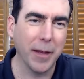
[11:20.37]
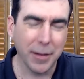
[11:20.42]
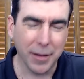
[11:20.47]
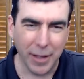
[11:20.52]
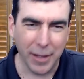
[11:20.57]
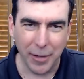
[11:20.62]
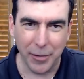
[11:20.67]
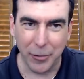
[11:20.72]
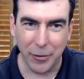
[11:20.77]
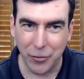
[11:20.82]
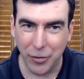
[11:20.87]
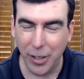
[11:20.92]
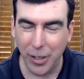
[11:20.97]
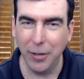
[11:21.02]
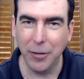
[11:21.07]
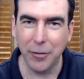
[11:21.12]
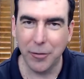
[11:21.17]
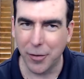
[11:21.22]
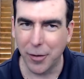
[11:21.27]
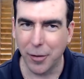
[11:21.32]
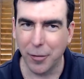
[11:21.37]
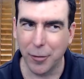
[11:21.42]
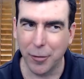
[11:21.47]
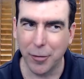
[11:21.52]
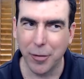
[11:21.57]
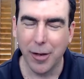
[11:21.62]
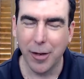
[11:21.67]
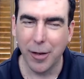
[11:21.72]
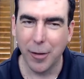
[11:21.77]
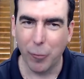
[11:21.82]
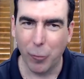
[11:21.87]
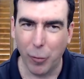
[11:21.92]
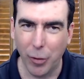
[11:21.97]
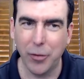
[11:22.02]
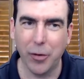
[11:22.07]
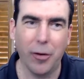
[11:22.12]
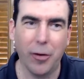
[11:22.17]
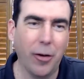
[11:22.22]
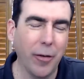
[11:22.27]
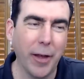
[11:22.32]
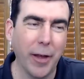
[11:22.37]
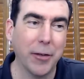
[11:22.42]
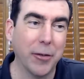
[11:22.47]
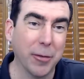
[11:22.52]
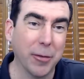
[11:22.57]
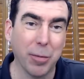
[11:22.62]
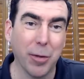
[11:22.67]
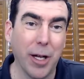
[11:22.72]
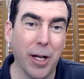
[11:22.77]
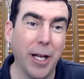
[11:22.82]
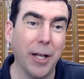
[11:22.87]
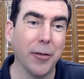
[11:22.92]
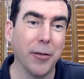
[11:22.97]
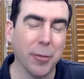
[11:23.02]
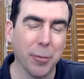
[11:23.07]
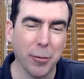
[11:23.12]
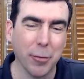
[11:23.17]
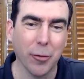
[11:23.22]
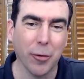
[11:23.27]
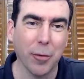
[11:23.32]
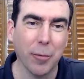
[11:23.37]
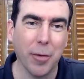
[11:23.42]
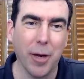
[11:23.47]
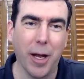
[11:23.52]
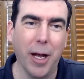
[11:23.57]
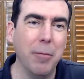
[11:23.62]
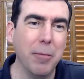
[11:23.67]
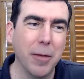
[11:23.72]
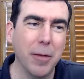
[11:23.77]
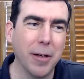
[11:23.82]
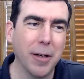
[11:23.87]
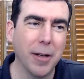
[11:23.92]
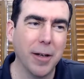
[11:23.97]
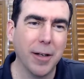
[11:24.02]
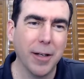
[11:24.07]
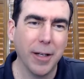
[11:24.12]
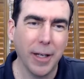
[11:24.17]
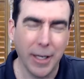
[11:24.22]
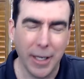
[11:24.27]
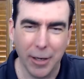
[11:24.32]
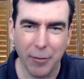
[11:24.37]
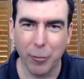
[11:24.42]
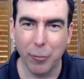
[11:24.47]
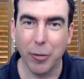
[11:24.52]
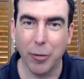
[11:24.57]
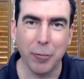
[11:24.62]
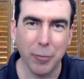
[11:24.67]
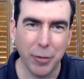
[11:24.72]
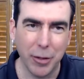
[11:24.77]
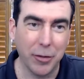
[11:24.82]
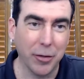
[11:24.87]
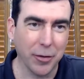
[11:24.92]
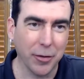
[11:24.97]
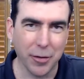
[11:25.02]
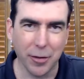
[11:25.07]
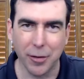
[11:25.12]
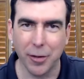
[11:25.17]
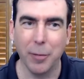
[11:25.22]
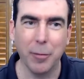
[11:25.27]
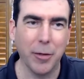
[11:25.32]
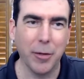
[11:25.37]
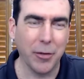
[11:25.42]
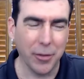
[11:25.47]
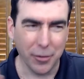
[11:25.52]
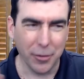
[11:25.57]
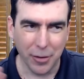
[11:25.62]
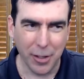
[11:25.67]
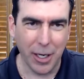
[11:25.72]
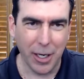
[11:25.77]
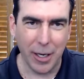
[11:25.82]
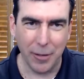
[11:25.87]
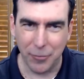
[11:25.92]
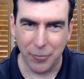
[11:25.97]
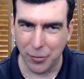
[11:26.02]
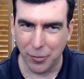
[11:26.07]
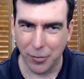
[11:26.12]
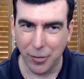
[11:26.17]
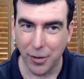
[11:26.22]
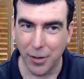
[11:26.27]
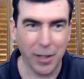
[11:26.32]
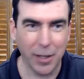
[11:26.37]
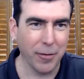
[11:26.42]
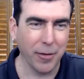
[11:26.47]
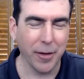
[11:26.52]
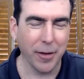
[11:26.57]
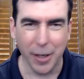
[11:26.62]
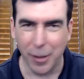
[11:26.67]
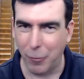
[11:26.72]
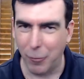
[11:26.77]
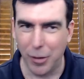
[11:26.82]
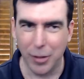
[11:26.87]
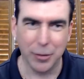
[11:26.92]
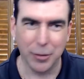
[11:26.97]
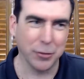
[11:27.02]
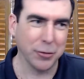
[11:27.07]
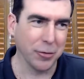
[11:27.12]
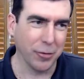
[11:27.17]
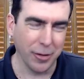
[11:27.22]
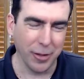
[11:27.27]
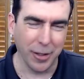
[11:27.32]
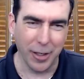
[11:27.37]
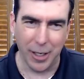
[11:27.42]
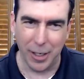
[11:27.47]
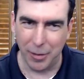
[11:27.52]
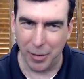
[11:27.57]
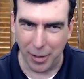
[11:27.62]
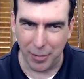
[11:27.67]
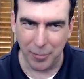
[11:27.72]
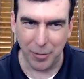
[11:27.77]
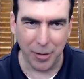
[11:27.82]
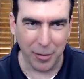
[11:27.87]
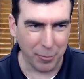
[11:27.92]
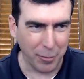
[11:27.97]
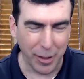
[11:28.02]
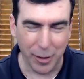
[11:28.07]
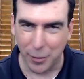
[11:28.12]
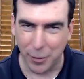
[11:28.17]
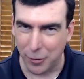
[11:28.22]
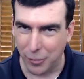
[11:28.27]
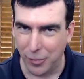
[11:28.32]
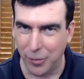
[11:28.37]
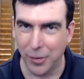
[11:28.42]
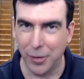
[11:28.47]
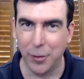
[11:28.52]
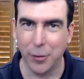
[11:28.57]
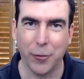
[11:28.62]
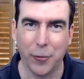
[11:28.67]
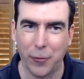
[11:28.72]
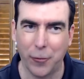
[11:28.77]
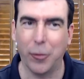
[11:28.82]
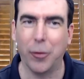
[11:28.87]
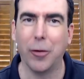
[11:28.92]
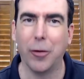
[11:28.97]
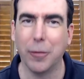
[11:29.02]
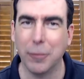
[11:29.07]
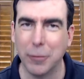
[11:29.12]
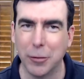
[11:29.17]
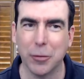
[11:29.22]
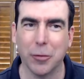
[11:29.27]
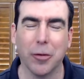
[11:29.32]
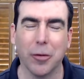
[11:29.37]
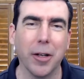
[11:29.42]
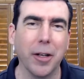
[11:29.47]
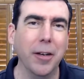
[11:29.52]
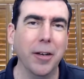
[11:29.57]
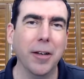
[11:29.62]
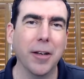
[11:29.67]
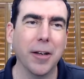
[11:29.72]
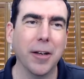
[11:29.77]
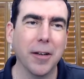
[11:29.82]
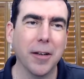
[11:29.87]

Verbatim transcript: Now the challenge though is once all that supply is absorbed up and everyone reaches their limit, says, okay, I've shorted everything I want to short, and I, I, you know my goal is full of shorting.